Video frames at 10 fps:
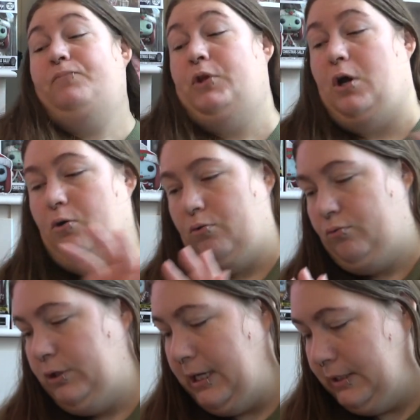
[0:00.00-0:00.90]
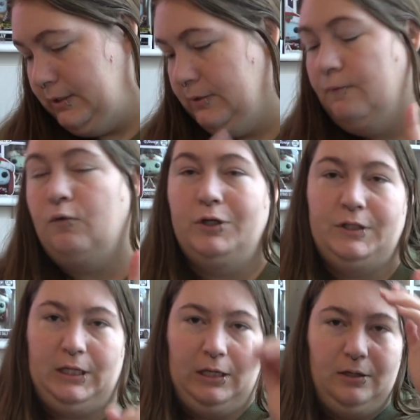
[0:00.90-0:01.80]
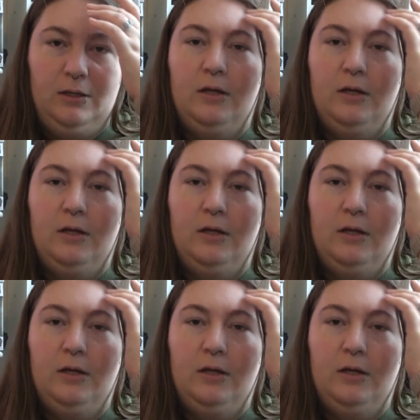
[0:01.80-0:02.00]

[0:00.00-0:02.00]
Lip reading: No, yes, 14